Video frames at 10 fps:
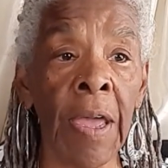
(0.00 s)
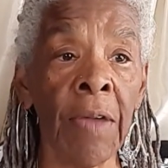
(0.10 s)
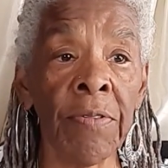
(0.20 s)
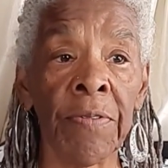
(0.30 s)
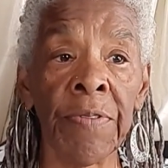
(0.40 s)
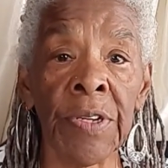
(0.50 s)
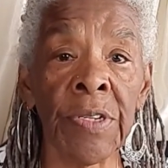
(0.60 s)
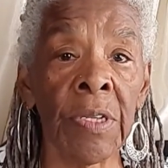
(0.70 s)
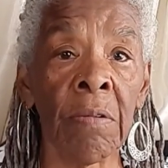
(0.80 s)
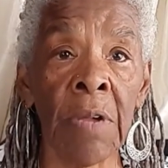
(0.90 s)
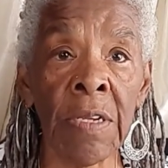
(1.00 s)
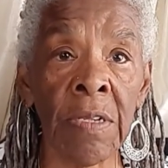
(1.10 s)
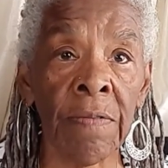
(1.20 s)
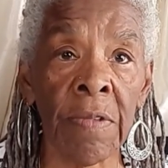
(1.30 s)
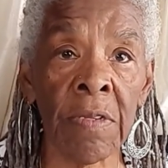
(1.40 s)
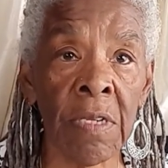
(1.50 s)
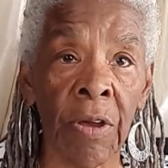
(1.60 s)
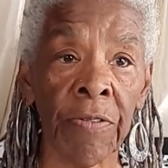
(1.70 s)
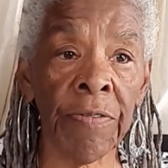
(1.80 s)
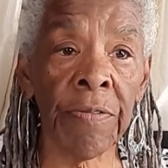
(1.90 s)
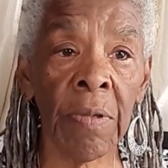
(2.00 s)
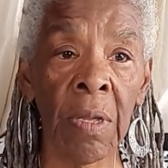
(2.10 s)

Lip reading: after fixing the rest of the stuff.